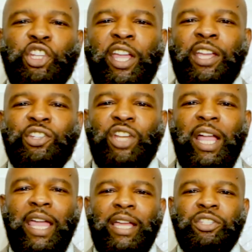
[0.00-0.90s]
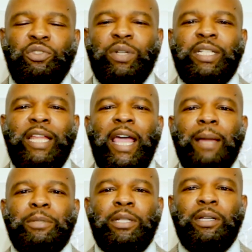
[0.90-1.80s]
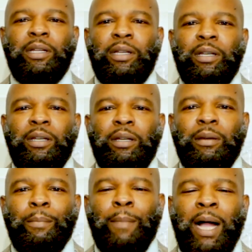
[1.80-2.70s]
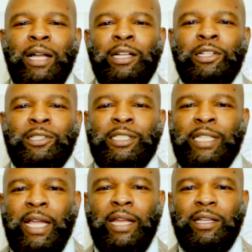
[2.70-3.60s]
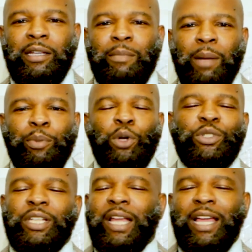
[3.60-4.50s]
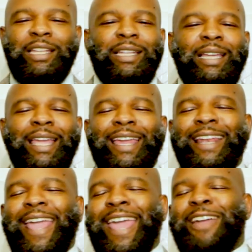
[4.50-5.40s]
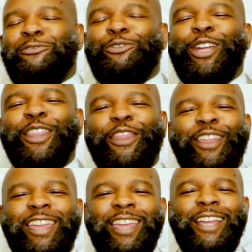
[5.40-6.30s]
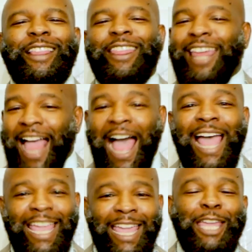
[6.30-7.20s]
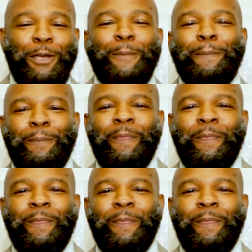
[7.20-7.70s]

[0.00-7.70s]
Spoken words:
changed, I had to adapt my understanding, my personality, and everything that I am